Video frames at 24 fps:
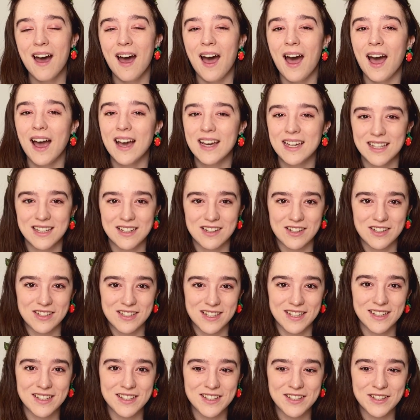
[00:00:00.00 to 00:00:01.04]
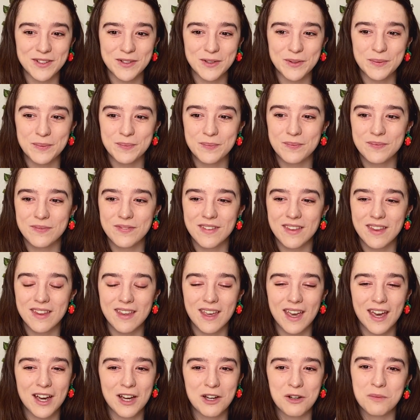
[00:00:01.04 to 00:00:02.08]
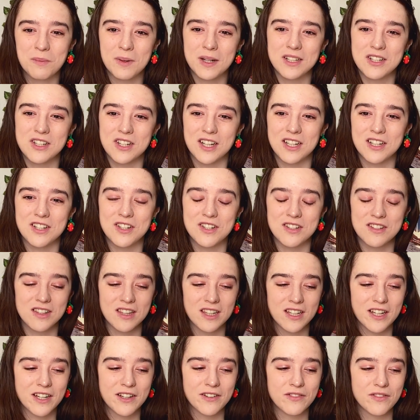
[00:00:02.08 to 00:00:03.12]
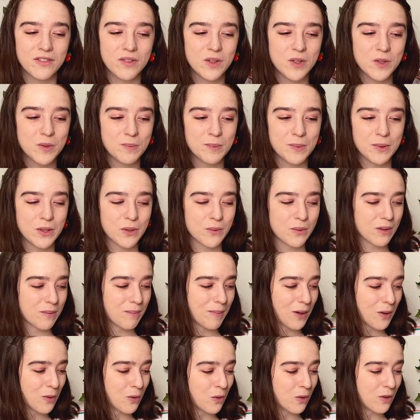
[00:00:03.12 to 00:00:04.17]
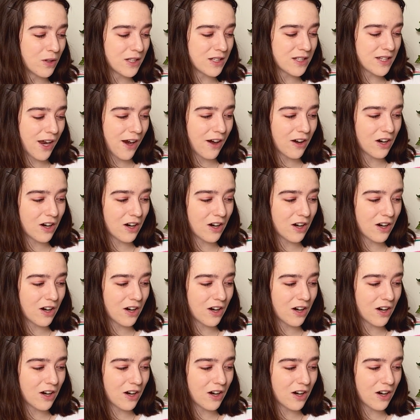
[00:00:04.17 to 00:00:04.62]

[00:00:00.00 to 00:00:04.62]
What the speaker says: I cannot tell you how much I just love this book with my whole entire